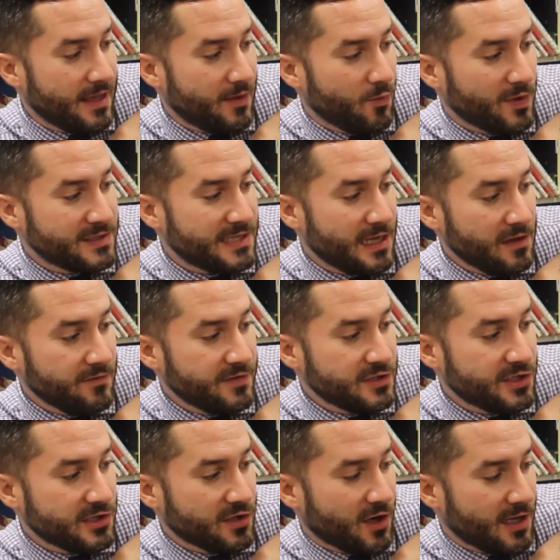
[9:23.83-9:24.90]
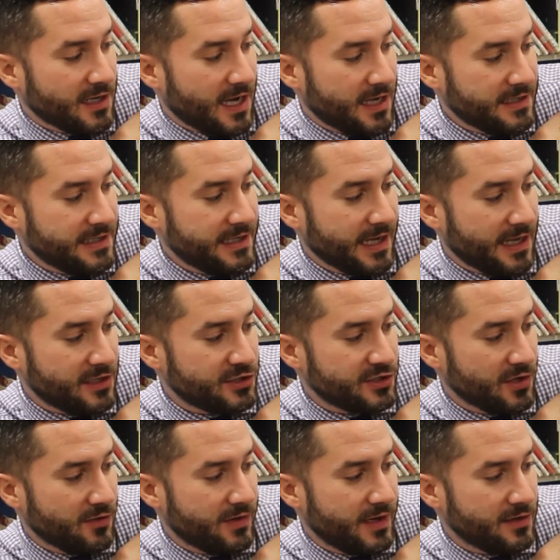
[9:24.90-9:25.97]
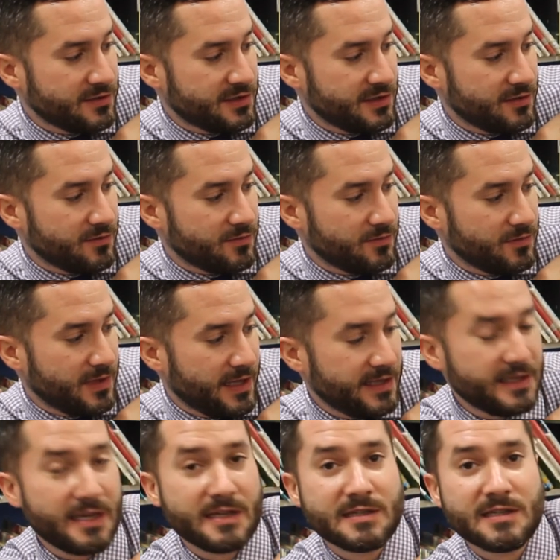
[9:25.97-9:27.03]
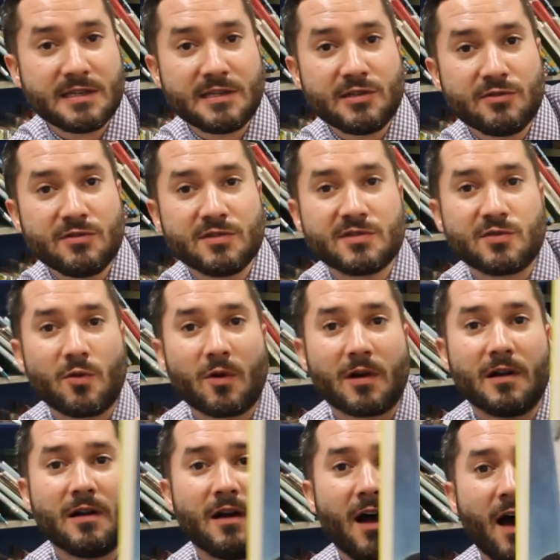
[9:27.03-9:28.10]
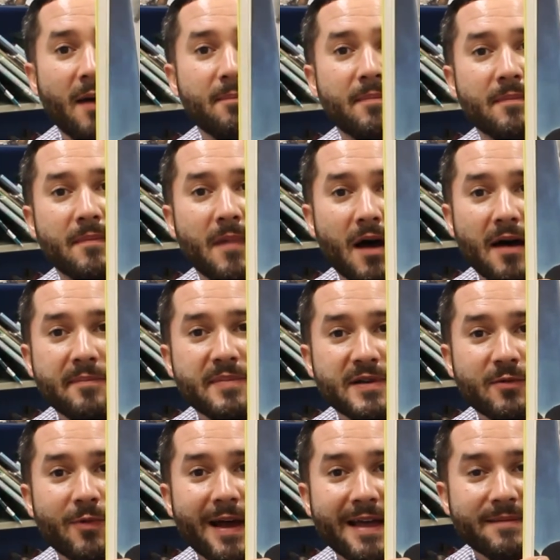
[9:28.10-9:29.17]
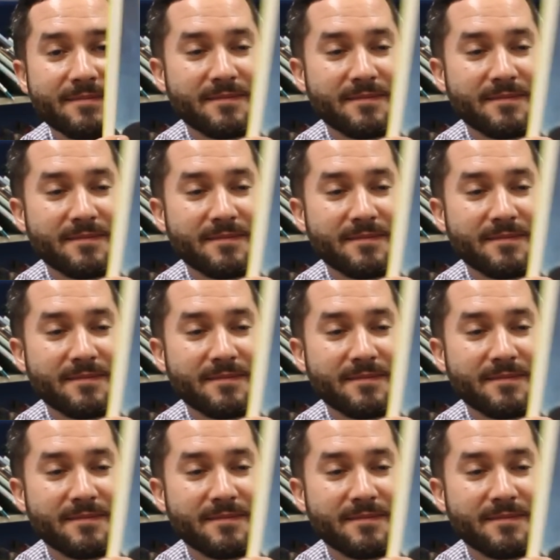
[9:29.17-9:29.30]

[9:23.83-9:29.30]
When television caught on, he got a show there too. He continued to soar, up, up and away.